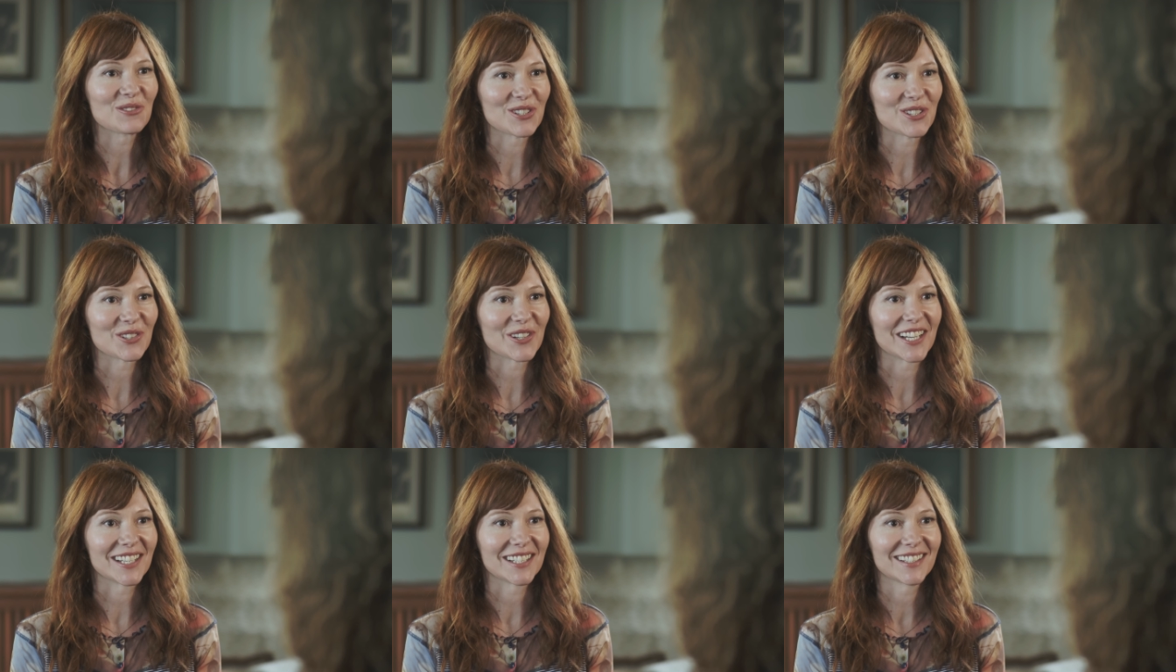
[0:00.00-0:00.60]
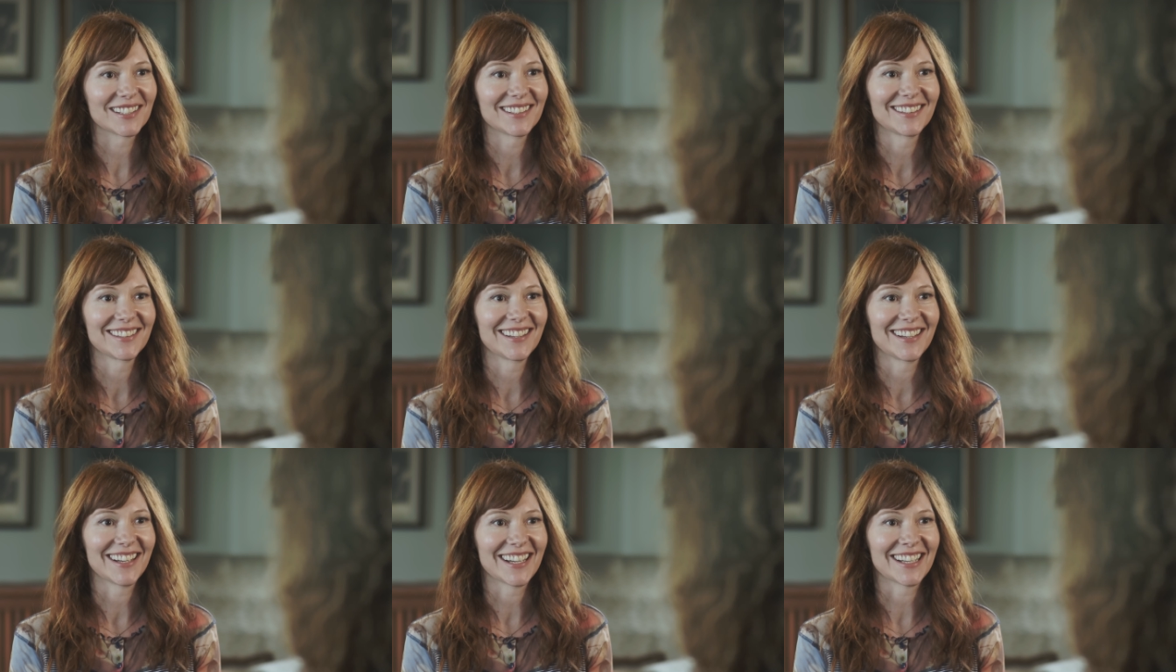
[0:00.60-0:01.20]
retreat
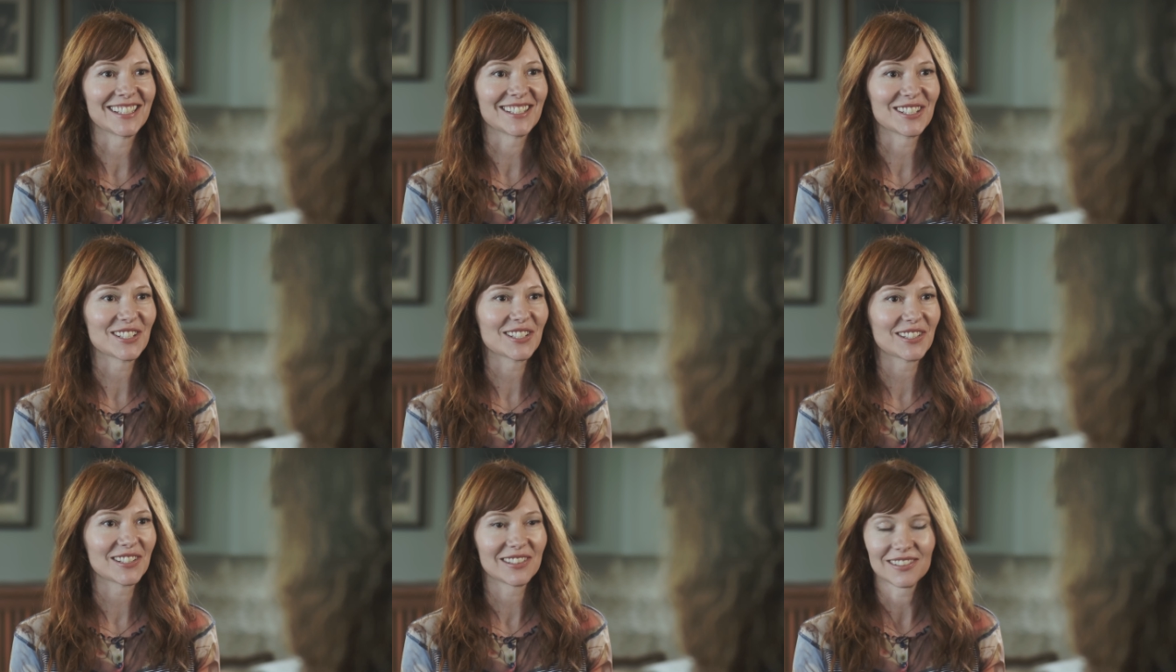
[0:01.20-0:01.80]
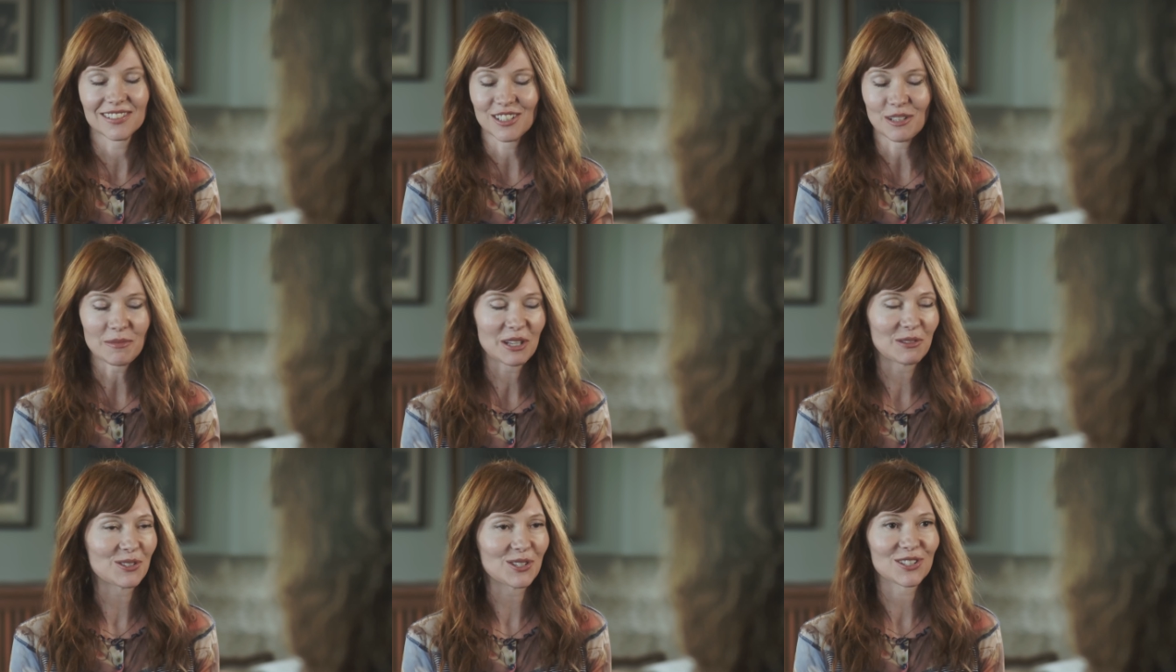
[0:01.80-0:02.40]
and
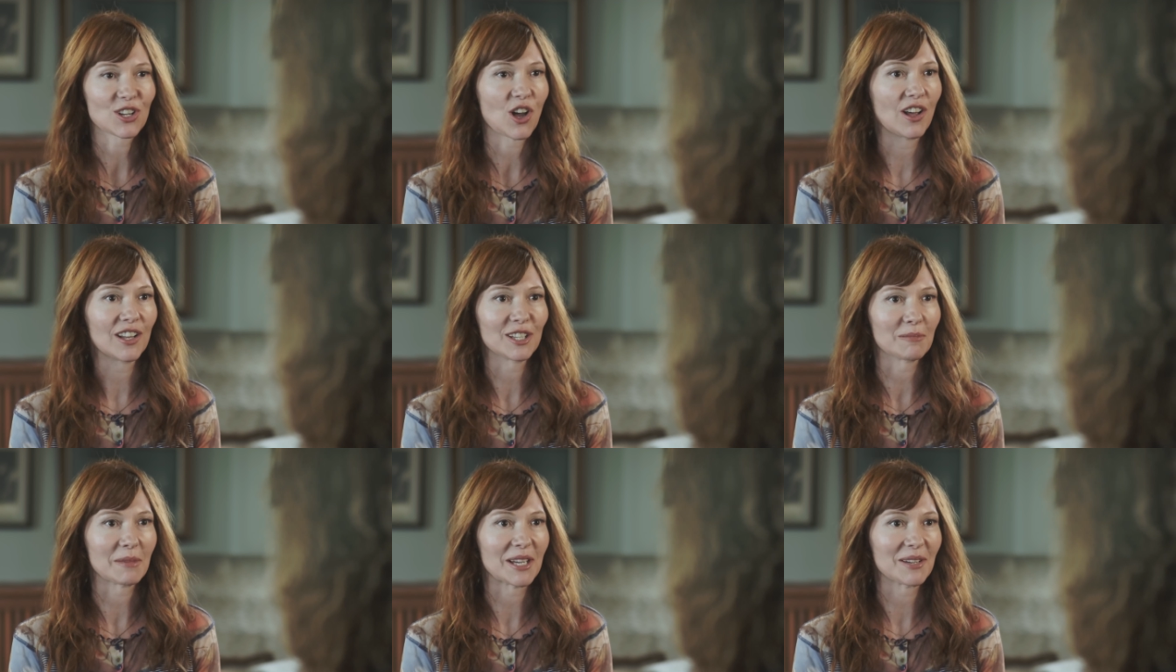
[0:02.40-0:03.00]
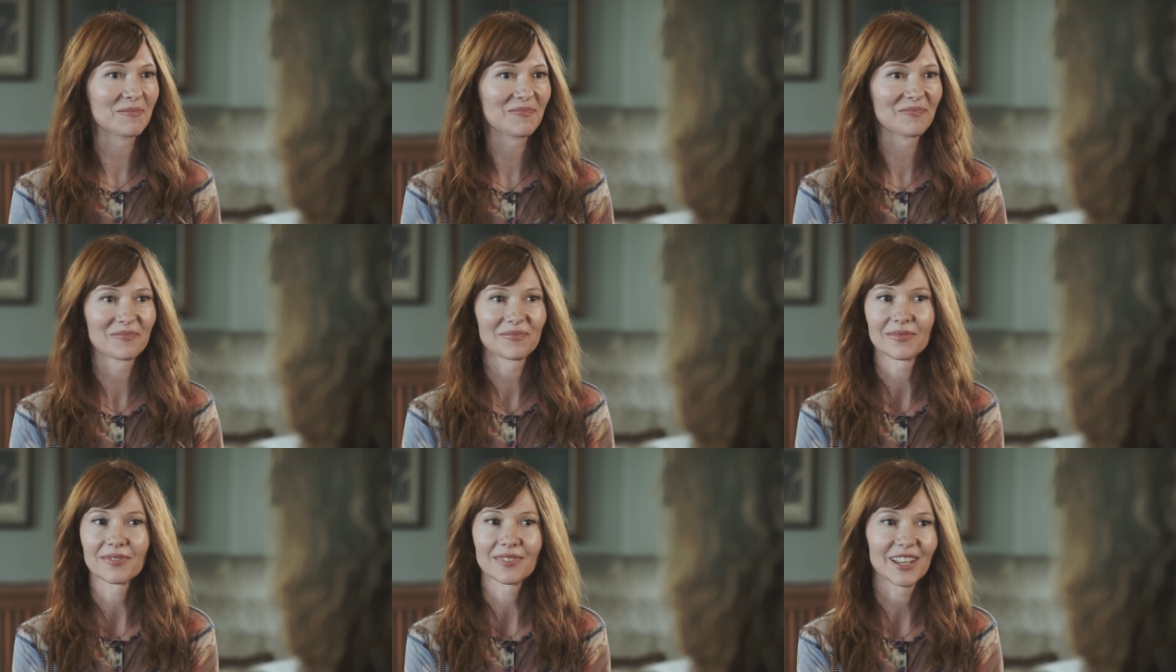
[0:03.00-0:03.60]
something was just calling me.
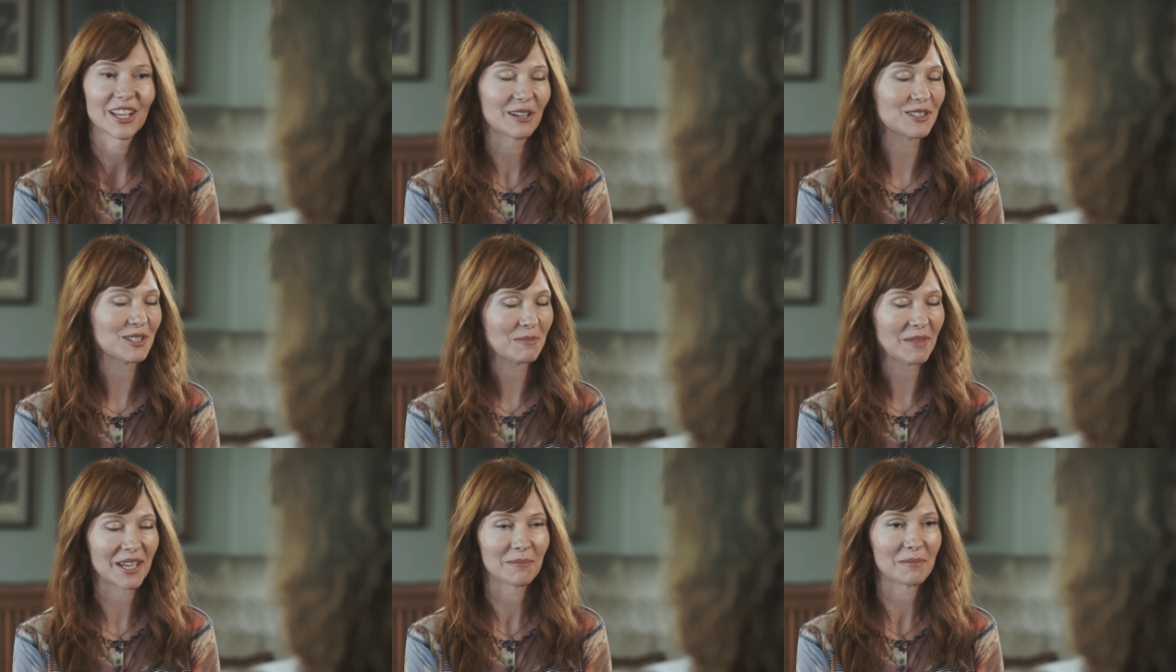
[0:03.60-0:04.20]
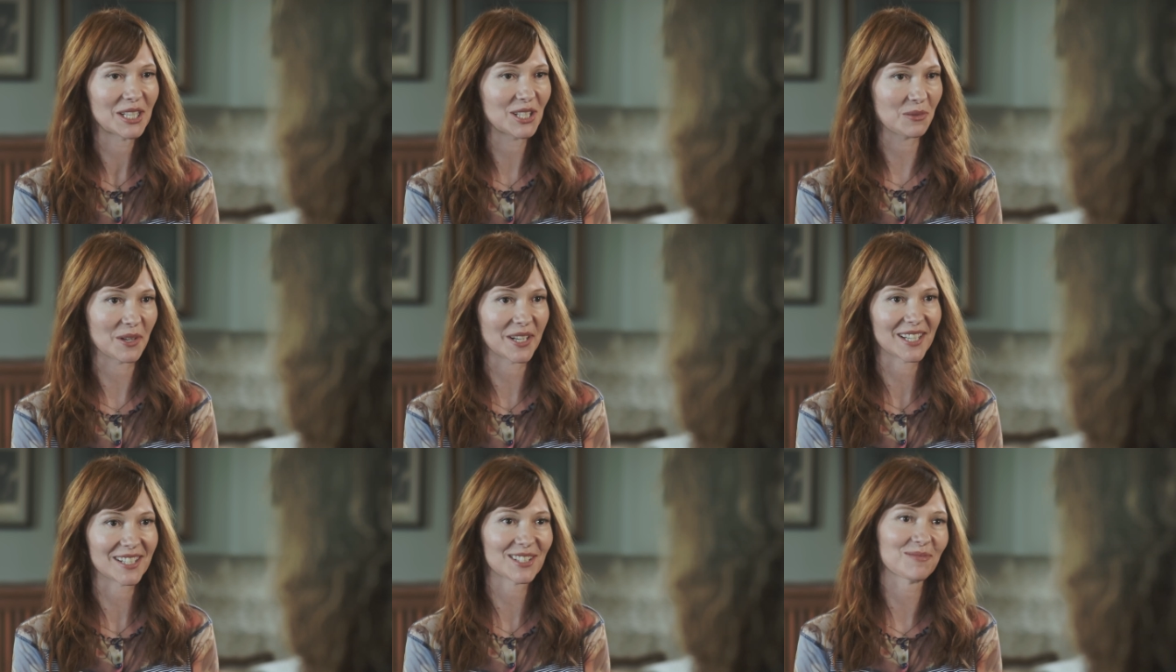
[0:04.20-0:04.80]
I was in my mid
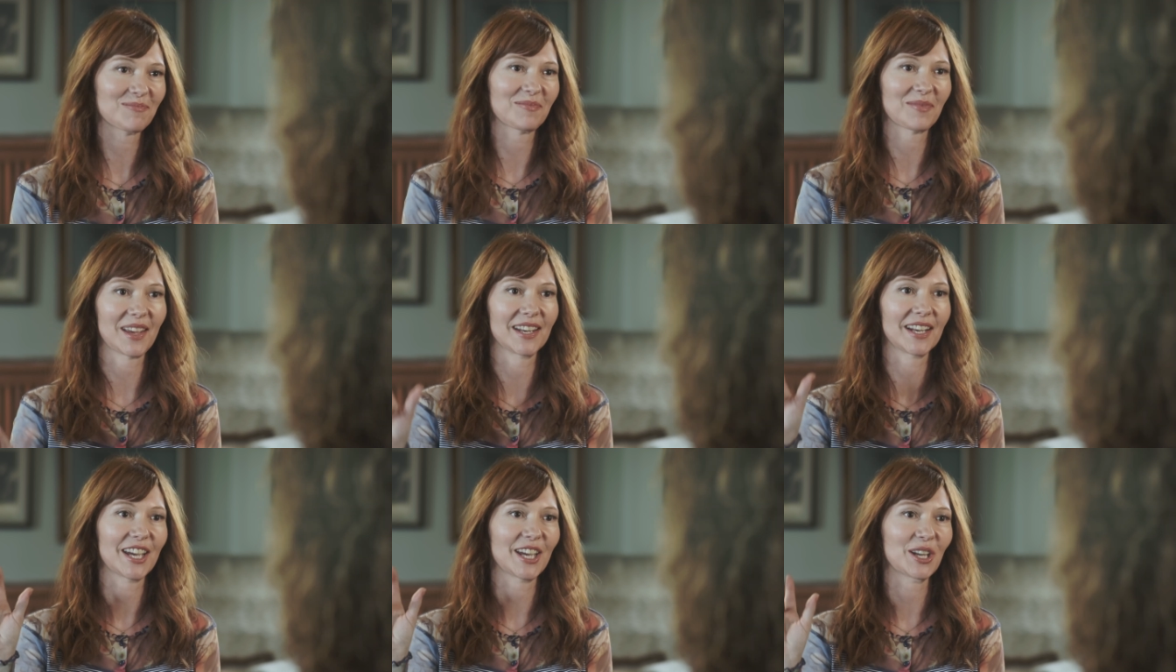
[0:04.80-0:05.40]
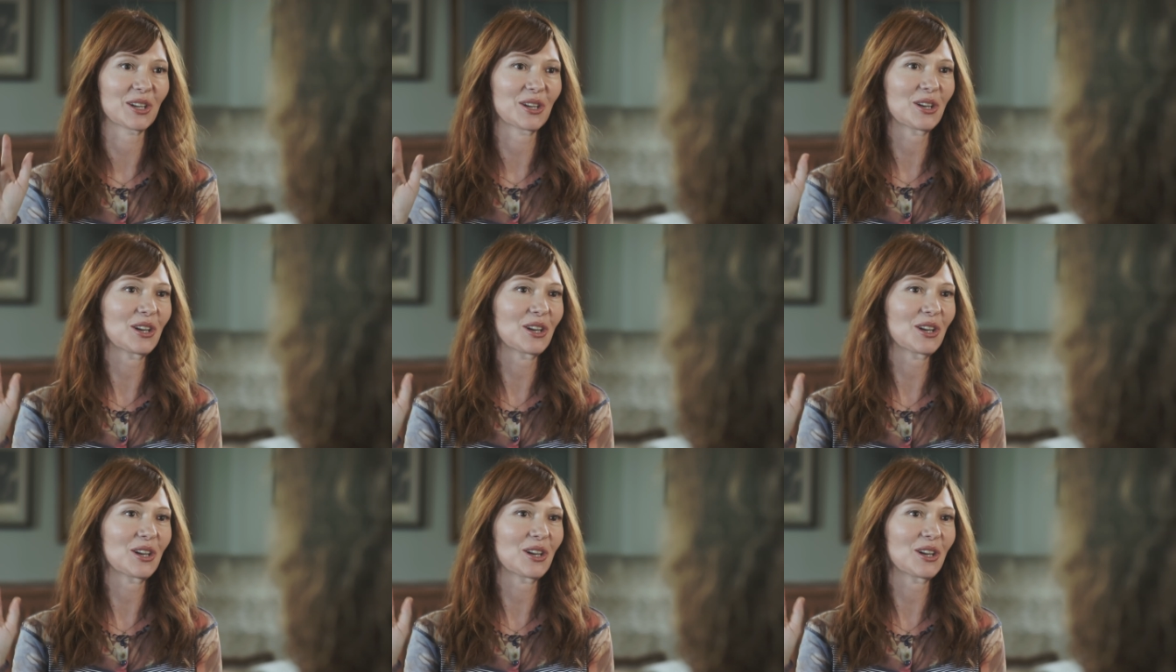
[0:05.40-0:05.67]
20s and I